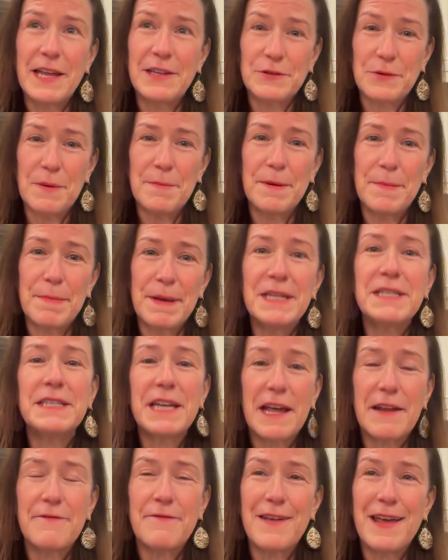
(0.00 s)
so I'm a Big
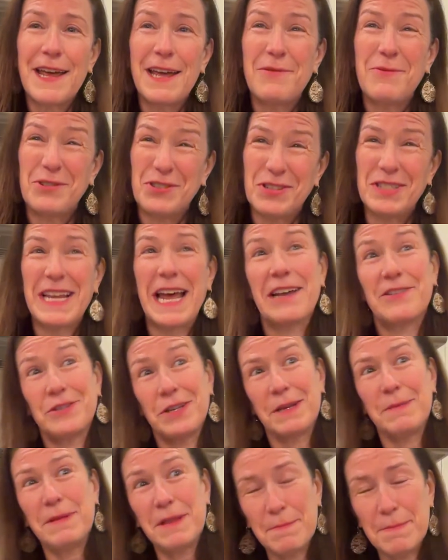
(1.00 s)
Ten fan, which is
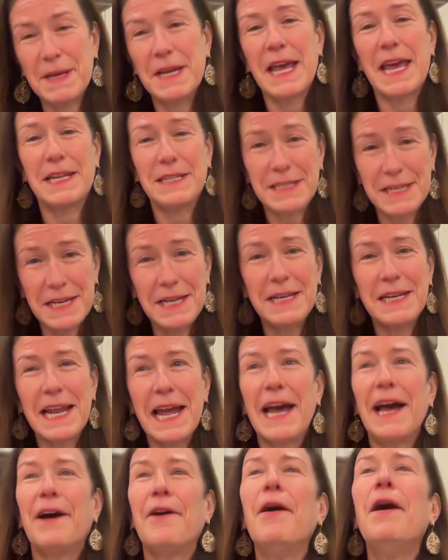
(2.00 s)
actually the Big 18
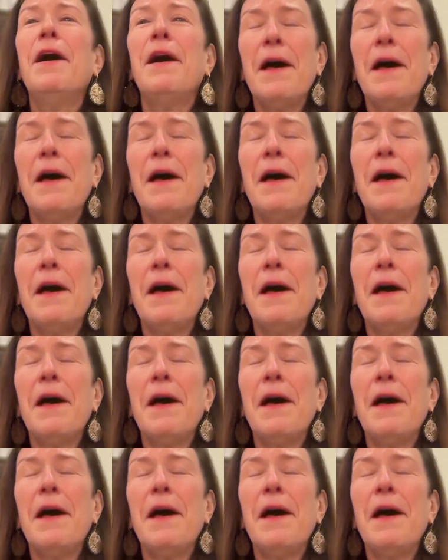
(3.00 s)
now.